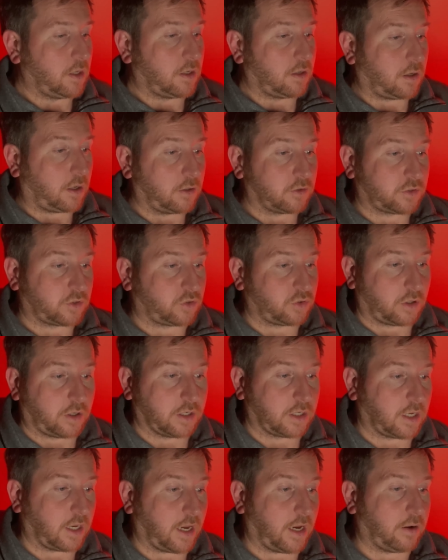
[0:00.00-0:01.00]
I shall try and
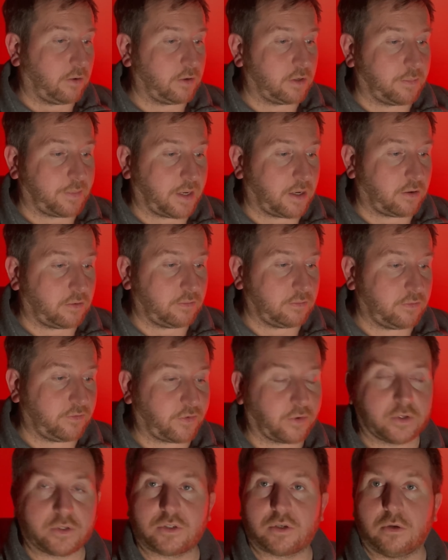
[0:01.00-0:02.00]
get out and about
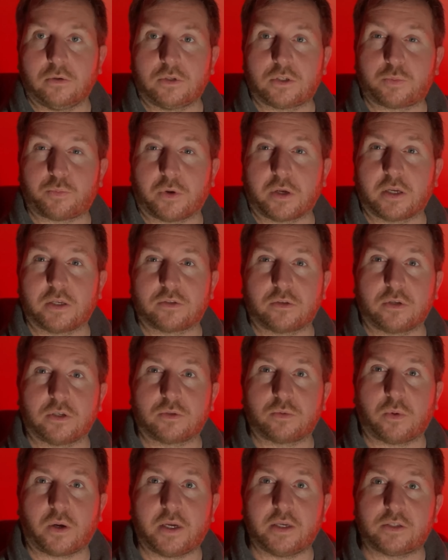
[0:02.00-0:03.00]
very soon. Spring is on its
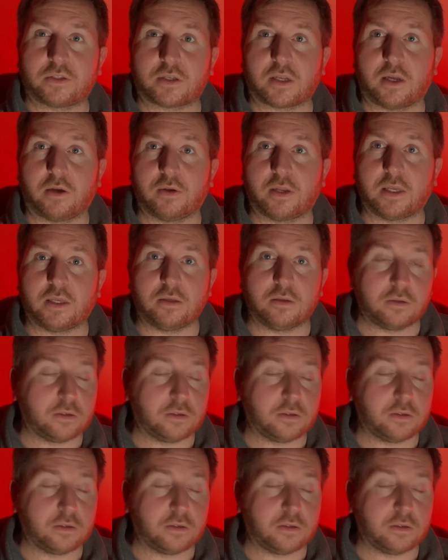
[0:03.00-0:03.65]
way slowly.